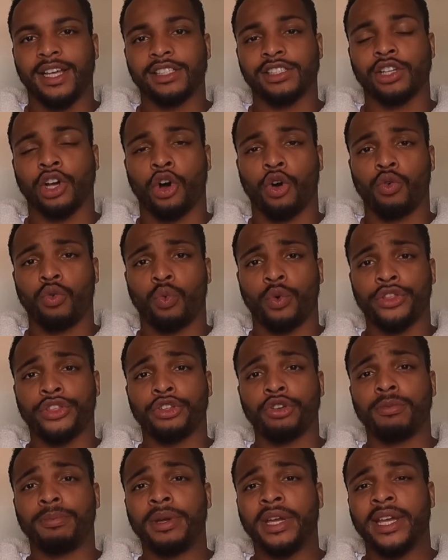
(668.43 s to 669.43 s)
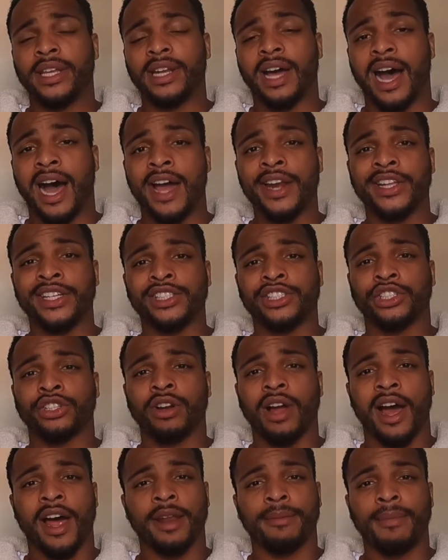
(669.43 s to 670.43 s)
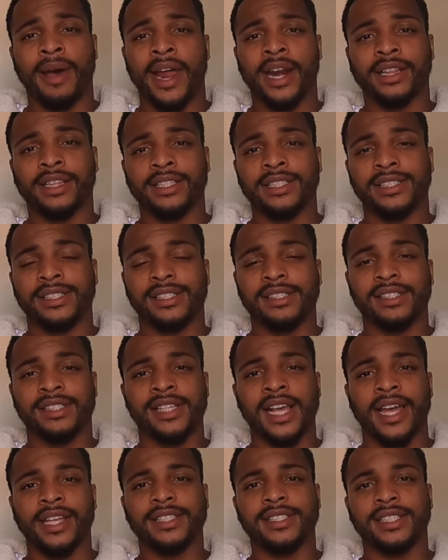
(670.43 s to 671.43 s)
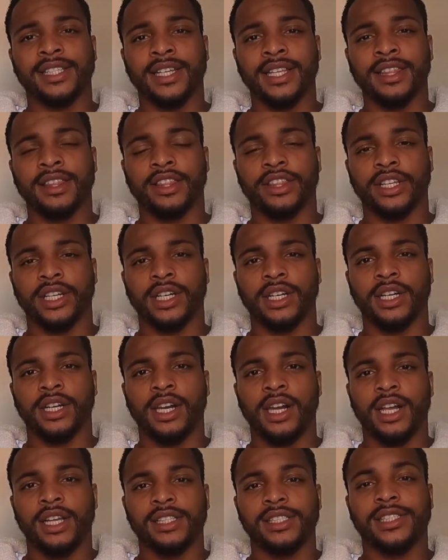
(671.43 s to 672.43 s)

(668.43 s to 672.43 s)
So with you being honest, you're automatically setting the